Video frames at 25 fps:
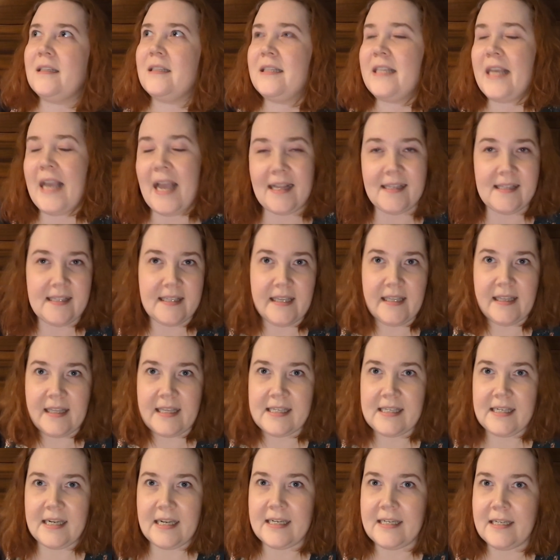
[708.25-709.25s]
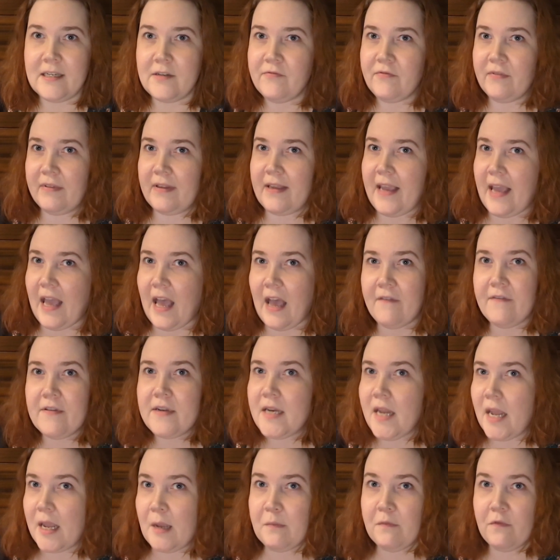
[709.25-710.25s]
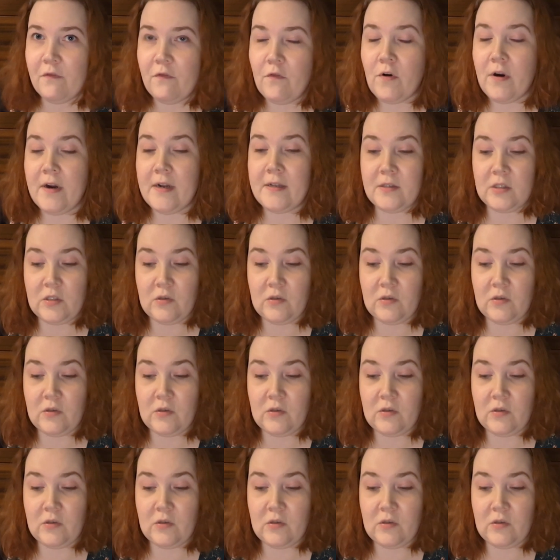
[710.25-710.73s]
Etsy listing didn't really have a name for it,